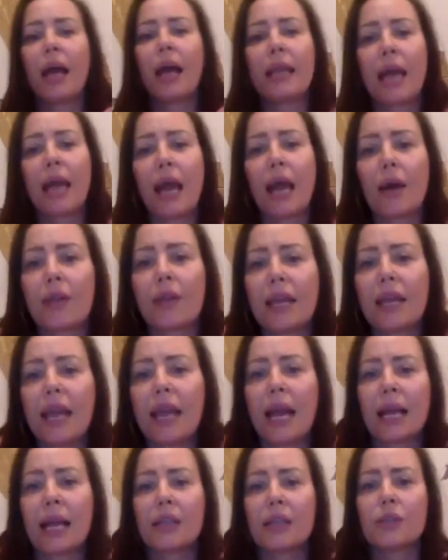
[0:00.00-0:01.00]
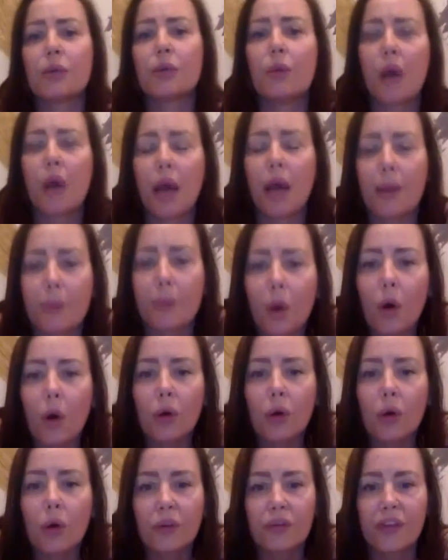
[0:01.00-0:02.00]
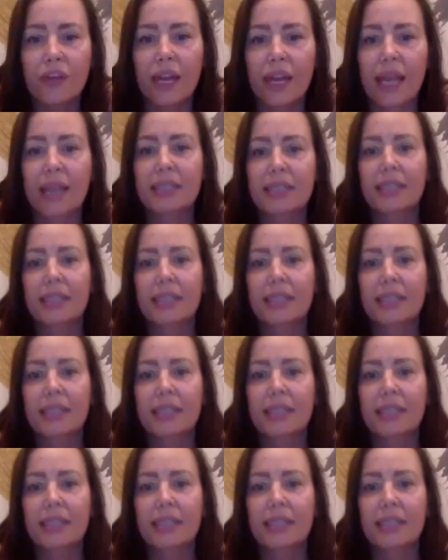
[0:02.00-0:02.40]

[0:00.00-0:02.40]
how they handle conflict,